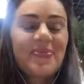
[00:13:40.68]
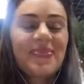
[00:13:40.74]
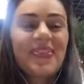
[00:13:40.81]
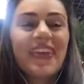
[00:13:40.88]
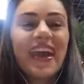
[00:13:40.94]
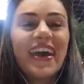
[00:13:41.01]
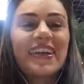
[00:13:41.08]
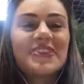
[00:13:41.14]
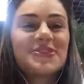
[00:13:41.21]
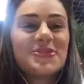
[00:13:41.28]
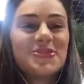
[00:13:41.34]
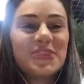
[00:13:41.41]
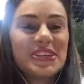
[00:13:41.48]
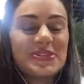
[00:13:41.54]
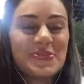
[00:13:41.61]
and do
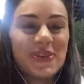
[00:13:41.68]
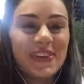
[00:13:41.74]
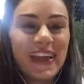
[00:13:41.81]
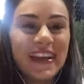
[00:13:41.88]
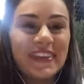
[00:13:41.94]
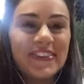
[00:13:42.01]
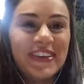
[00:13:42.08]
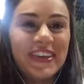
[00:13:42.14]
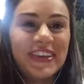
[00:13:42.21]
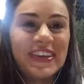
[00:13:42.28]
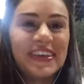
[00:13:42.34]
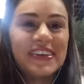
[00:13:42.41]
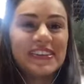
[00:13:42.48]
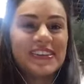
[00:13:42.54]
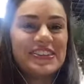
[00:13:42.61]
Facebook Live in
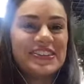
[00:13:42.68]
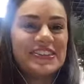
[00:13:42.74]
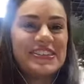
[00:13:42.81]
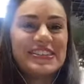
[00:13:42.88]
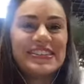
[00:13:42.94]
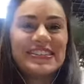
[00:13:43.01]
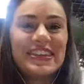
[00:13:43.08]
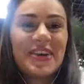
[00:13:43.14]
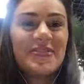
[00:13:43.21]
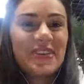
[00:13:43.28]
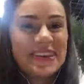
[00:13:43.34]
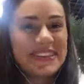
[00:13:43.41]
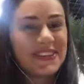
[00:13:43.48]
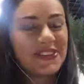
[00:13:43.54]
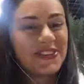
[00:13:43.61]
English. It's an
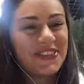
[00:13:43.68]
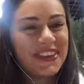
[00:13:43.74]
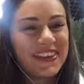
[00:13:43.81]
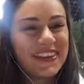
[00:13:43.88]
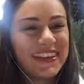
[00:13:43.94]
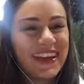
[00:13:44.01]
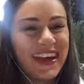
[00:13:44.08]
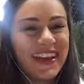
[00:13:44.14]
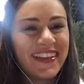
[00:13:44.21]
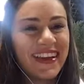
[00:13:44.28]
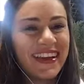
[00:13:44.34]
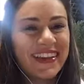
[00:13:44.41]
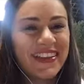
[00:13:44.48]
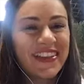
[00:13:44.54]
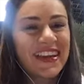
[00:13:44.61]
amazing feeling, I
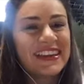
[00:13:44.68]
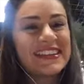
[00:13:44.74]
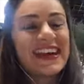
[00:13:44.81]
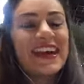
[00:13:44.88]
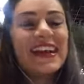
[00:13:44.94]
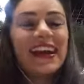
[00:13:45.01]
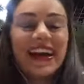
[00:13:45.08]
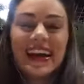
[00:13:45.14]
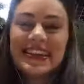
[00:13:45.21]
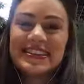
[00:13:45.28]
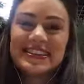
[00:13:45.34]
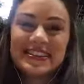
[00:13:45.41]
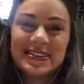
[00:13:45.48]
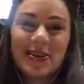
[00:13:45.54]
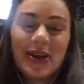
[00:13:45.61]
like that. And
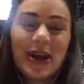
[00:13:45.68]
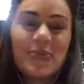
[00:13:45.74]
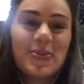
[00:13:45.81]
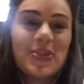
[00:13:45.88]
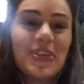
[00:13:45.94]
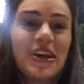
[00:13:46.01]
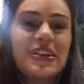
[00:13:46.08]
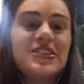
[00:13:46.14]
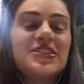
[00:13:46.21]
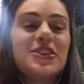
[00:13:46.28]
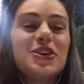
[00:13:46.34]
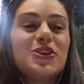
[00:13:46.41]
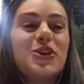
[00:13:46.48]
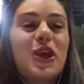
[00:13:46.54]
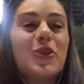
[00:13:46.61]
so happy
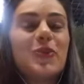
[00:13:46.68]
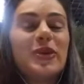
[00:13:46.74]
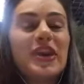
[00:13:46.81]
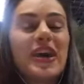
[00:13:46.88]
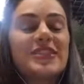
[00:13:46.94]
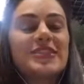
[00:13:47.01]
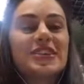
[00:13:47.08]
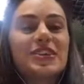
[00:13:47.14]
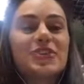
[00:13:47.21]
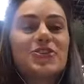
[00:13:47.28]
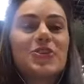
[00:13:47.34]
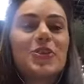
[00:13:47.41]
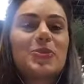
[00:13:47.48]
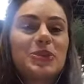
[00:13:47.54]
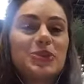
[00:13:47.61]
that you have been asking
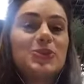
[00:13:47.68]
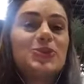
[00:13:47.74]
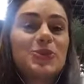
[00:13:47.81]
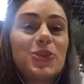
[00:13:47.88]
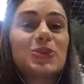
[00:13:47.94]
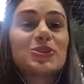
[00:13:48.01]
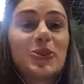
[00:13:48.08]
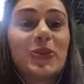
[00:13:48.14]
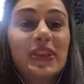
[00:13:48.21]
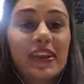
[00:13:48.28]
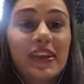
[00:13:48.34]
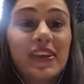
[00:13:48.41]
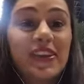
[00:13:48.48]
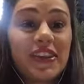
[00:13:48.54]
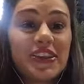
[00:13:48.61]
for me to do also in
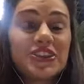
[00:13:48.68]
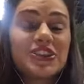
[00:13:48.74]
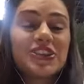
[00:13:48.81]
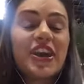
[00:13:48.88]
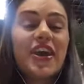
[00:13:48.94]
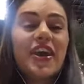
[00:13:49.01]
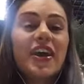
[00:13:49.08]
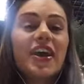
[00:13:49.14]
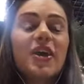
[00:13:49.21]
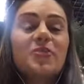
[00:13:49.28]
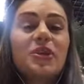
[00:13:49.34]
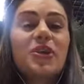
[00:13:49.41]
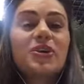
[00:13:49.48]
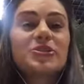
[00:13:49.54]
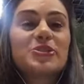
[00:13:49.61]
English.
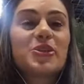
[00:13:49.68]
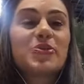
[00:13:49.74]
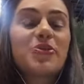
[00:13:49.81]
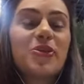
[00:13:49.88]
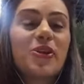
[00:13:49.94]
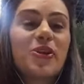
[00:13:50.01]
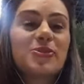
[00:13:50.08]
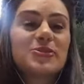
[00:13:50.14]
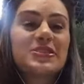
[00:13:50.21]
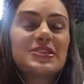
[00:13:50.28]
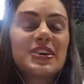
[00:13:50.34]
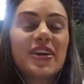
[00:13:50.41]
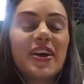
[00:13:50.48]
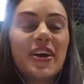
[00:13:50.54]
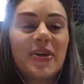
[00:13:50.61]
Because of those
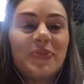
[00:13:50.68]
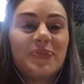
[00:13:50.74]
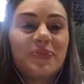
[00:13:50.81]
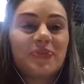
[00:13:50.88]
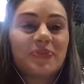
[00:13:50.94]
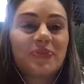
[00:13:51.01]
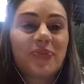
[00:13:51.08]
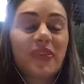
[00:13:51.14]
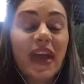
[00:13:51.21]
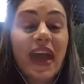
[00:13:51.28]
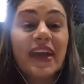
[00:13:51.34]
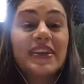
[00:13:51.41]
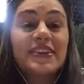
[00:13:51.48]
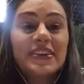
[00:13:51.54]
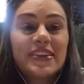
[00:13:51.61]

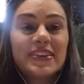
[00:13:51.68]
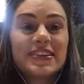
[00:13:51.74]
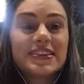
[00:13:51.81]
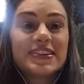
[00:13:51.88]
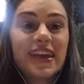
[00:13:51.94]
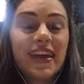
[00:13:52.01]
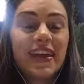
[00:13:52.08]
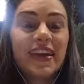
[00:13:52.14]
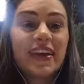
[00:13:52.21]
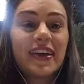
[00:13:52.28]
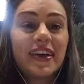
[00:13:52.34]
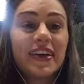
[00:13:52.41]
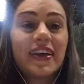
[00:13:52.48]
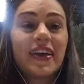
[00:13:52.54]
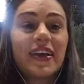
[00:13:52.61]
ideas,
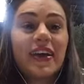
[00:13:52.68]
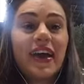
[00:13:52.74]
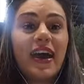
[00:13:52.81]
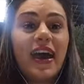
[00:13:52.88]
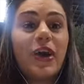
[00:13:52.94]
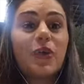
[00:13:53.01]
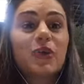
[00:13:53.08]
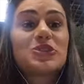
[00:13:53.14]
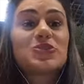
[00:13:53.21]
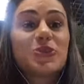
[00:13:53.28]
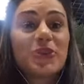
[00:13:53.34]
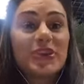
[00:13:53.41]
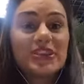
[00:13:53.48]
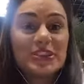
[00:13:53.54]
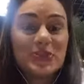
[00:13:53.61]
I was
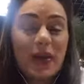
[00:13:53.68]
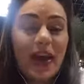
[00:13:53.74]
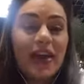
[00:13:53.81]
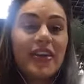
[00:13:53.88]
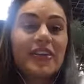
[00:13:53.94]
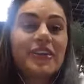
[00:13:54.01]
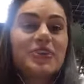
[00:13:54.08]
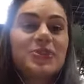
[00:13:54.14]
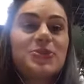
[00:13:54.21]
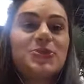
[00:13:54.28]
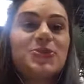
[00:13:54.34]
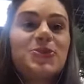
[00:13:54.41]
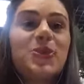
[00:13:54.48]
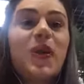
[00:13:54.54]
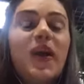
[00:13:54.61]
very inspired to